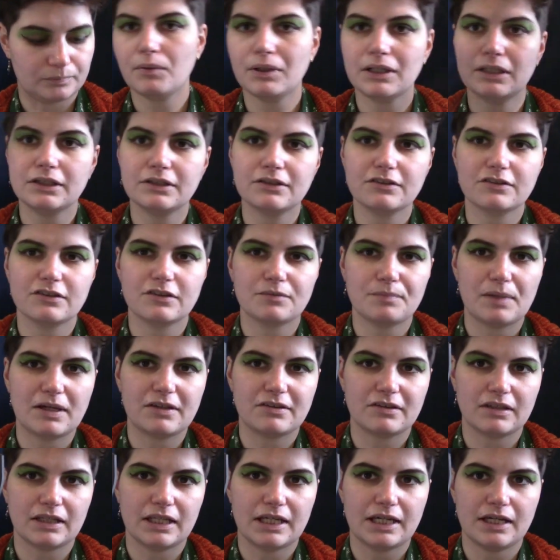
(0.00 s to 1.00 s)
Quillins is
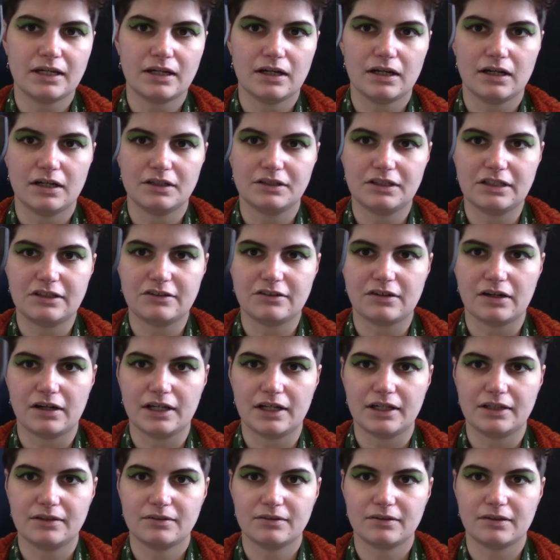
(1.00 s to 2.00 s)
basically these
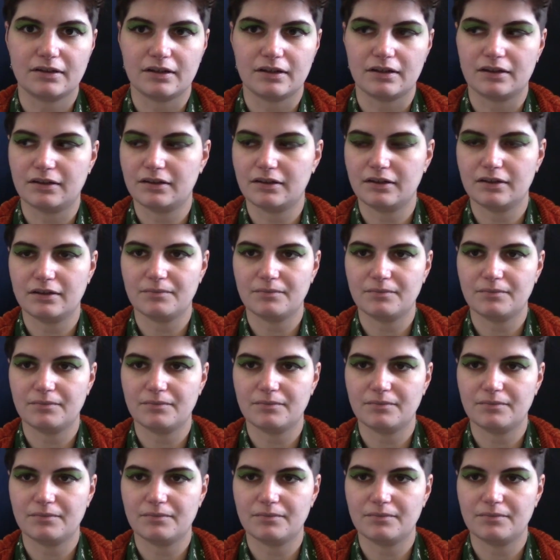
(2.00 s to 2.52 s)
guys, the